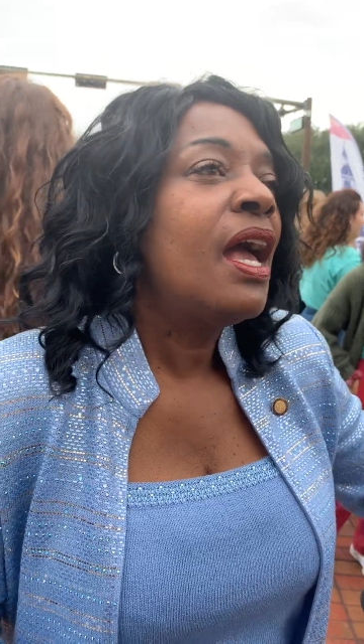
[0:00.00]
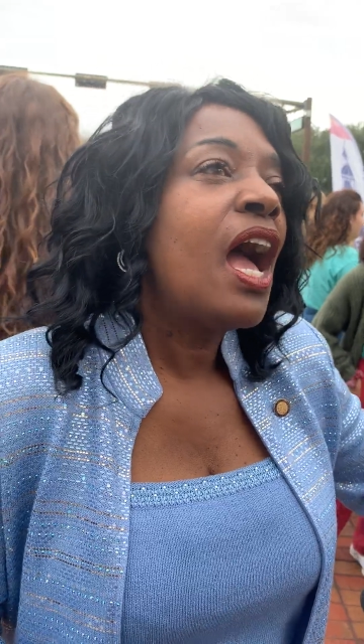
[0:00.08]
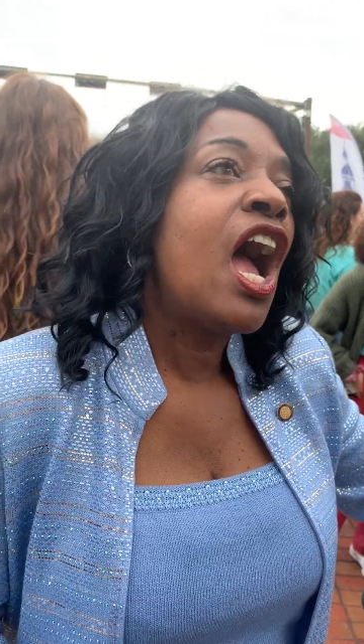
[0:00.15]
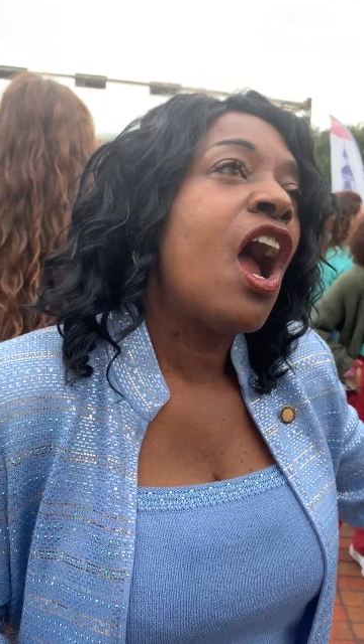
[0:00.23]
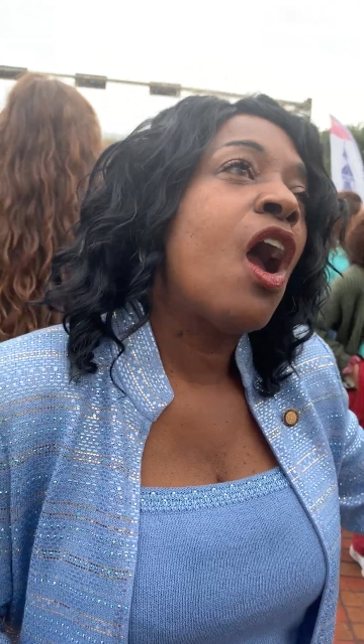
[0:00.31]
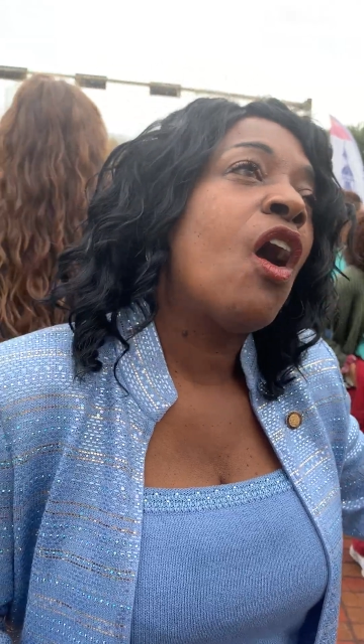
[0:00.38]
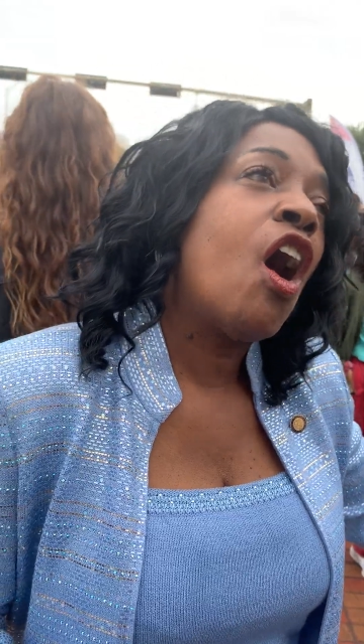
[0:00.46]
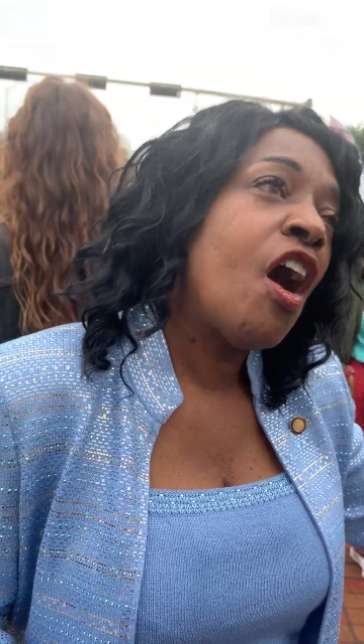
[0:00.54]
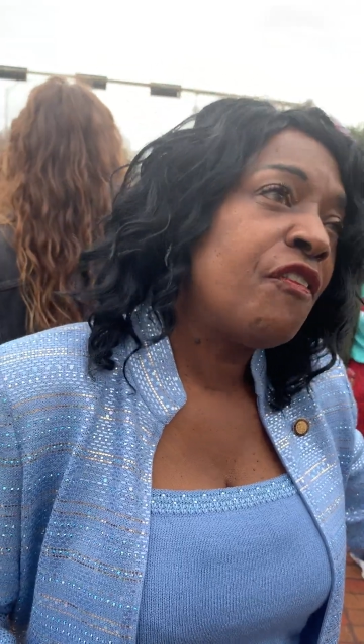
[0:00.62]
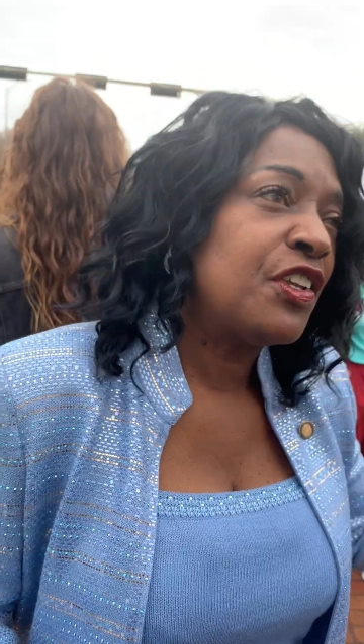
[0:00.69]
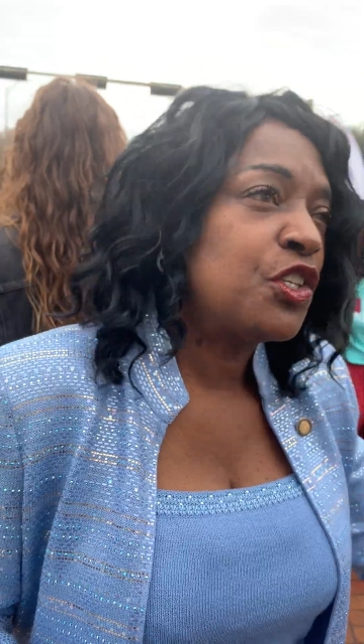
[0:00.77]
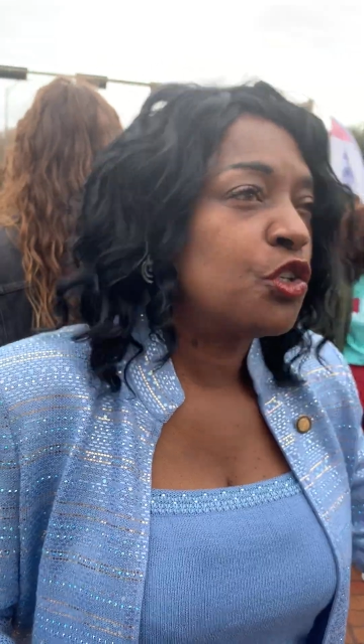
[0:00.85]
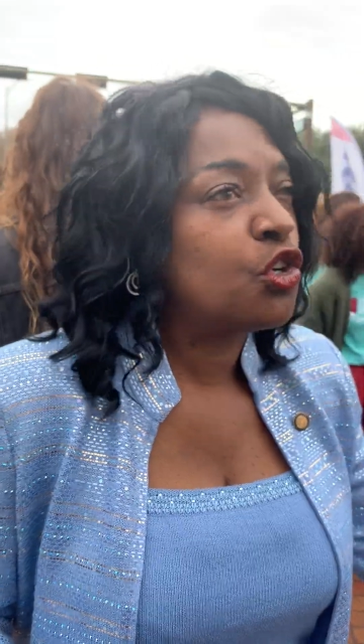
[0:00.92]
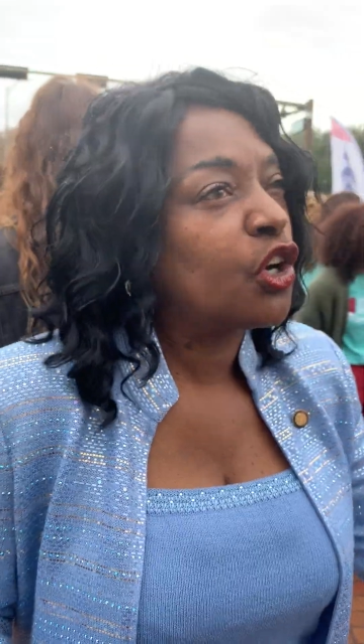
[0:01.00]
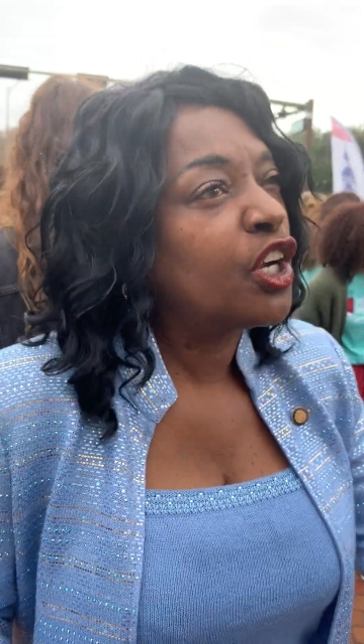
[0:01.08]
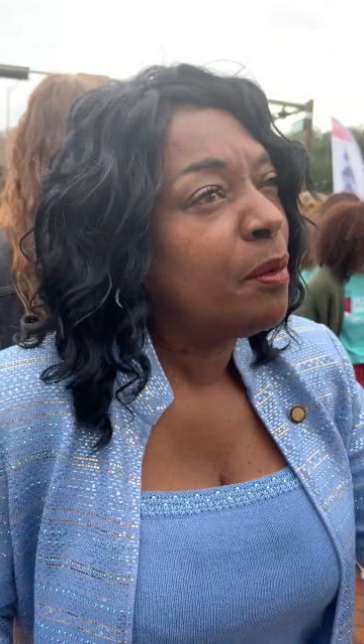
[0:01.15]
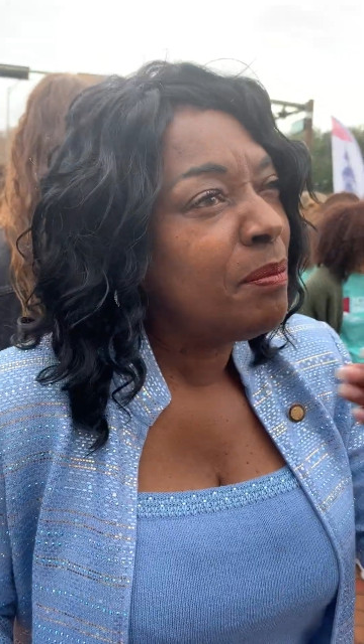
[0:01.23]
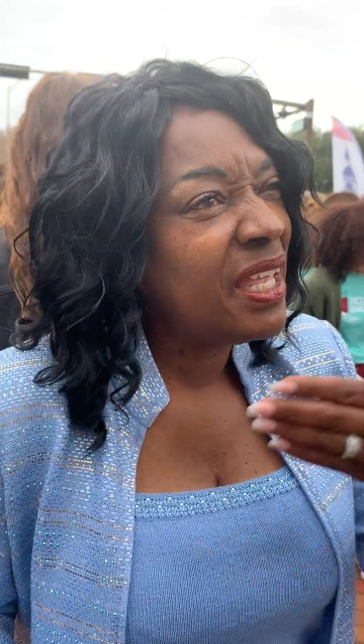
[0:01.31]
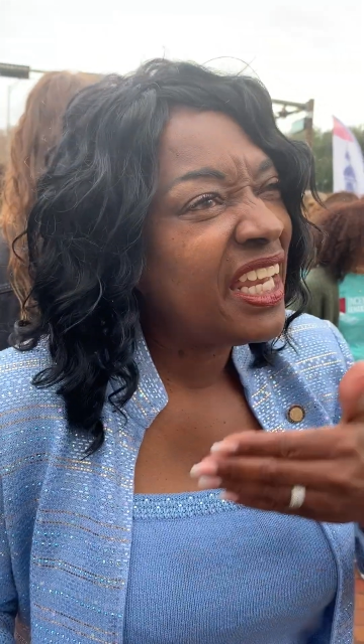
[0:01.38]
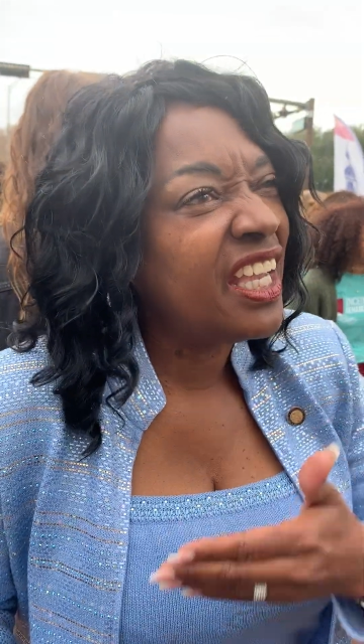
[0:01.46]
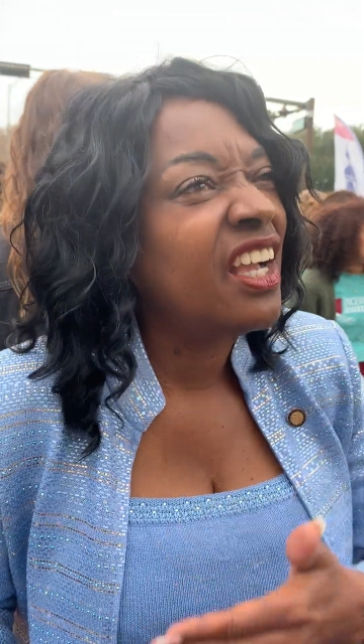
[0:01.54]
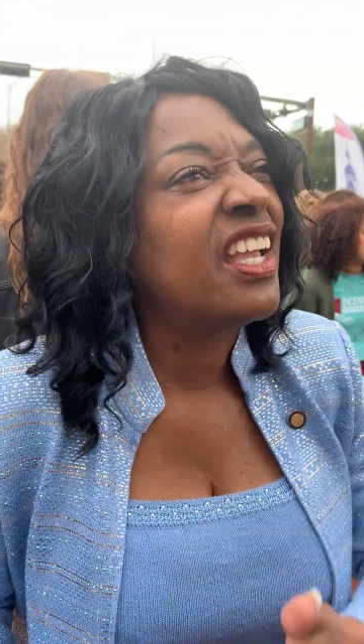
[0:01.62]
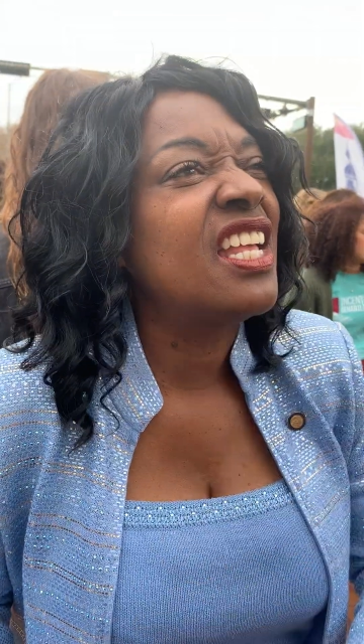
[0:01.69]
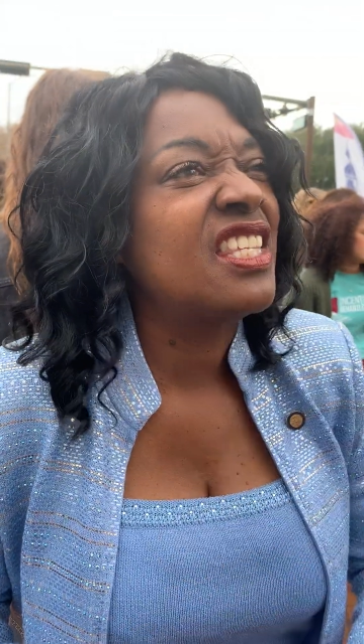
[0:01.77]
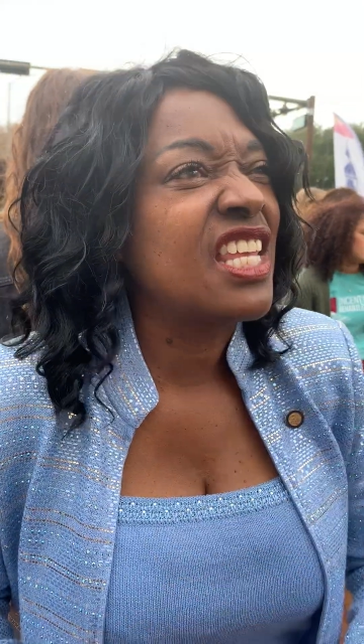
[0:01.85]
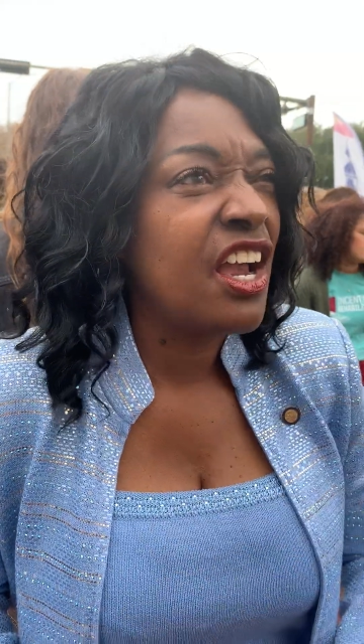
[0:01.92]
our officers are committing
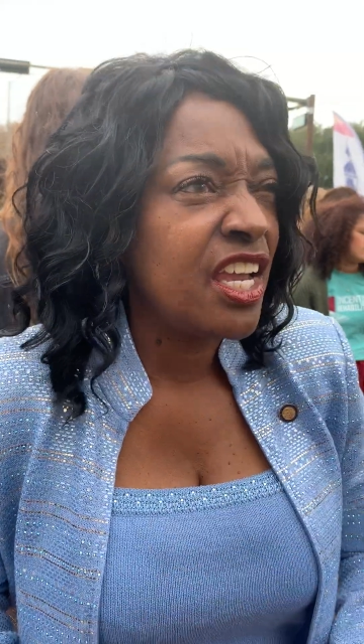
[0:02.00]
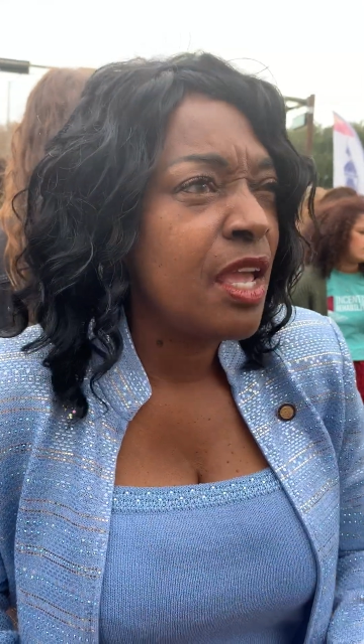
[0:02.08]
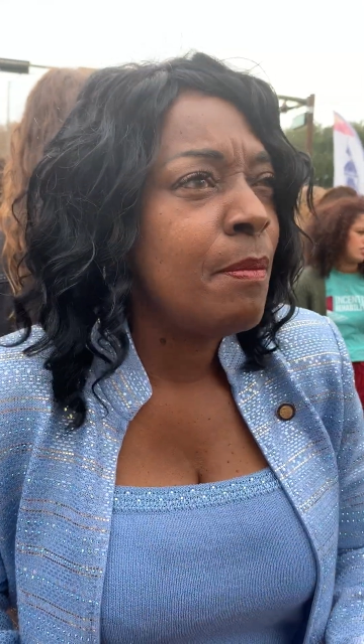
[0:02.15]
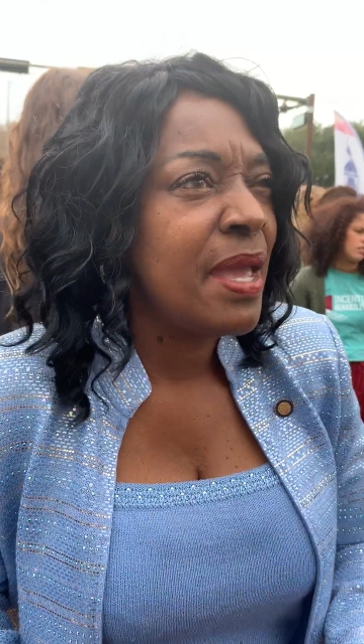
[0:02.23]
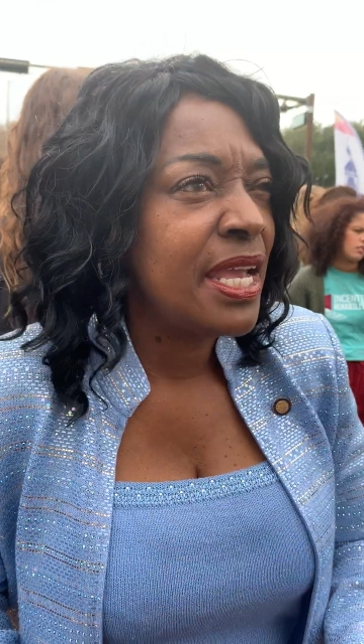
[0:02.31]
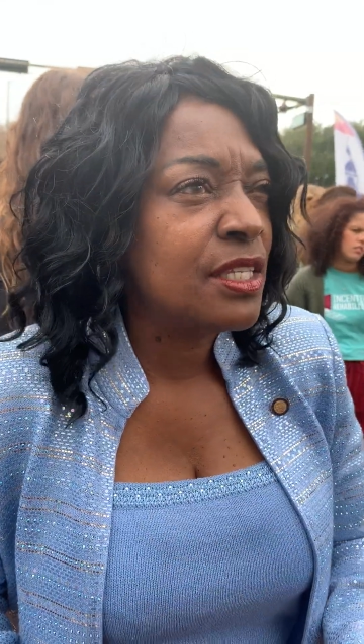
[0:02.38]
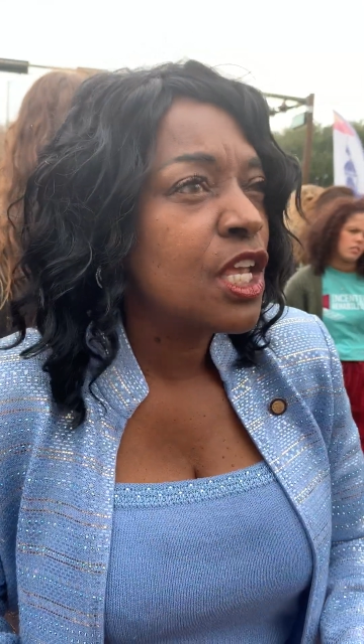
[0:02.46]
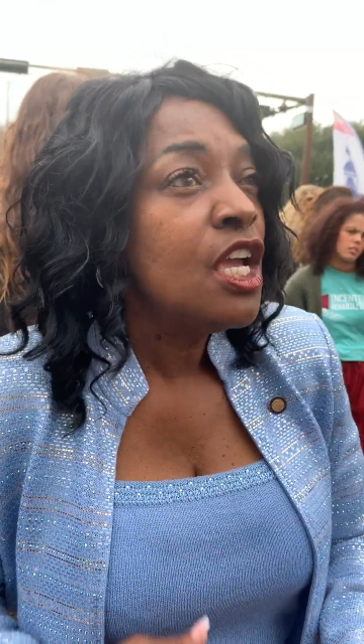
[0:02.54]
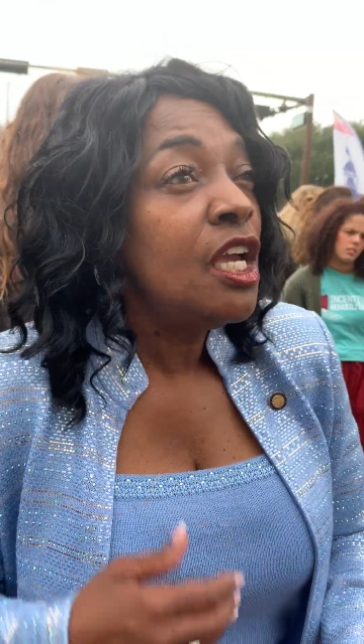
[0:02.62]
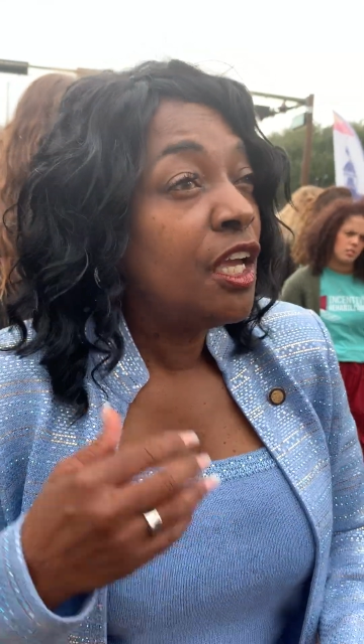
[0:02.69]
against our inmates.